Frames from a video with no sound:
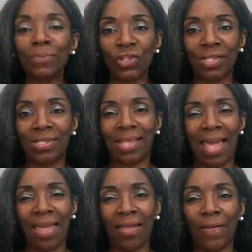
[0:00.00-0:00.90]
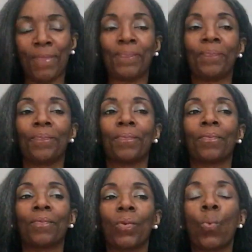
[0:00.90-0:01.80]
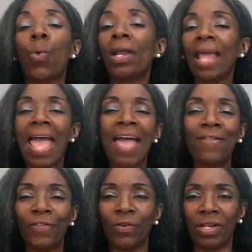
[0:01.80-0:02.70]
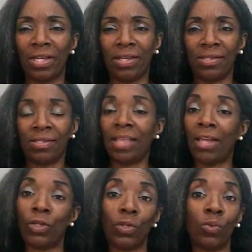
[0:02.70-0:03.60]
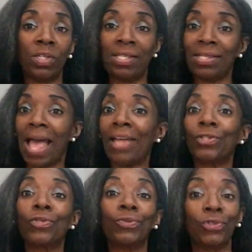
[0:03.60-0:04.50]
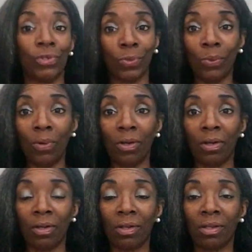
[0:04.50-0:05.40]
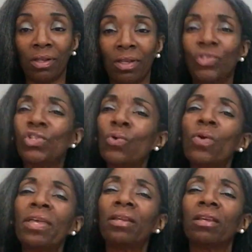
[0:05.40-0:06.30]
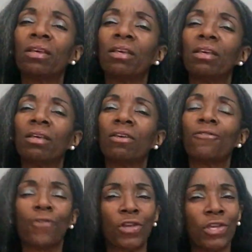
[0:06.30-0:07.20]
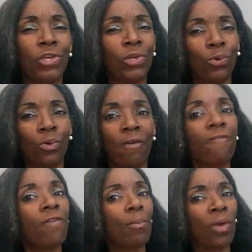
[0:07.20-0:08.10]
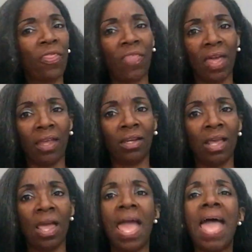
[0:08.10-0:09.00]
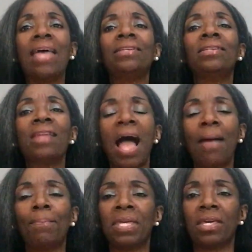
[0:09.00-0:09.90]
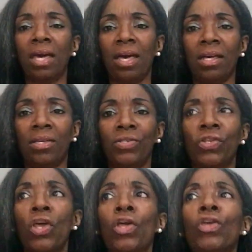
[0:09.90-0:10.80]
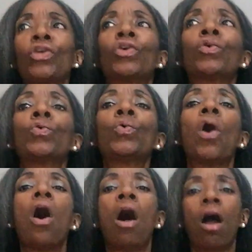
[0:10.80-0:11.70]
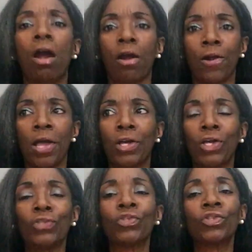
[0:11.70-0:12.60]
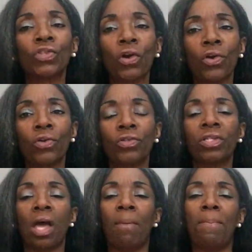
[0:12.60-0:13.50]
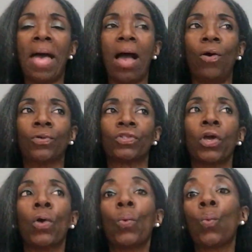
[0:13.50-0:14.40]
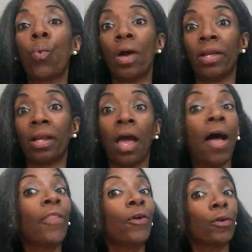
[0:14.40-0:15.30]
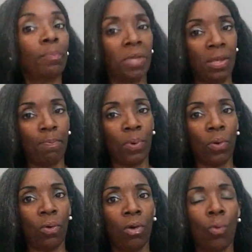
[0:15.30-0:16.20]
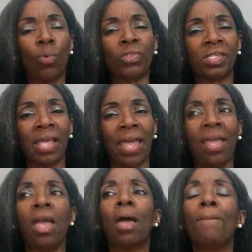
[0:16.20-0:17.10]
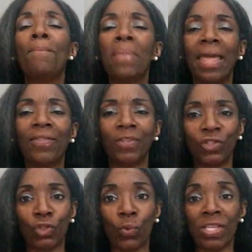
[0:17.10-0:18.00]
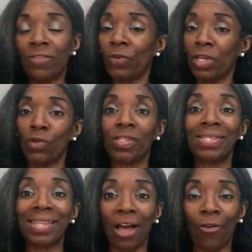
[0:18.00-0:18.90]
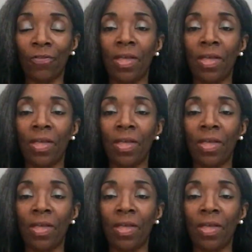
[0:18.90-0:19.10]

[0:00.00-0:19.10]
just saying whatever it is that you decide to do, do it for you from within and not because you are concerned about what other people will say. Make the choice for yourself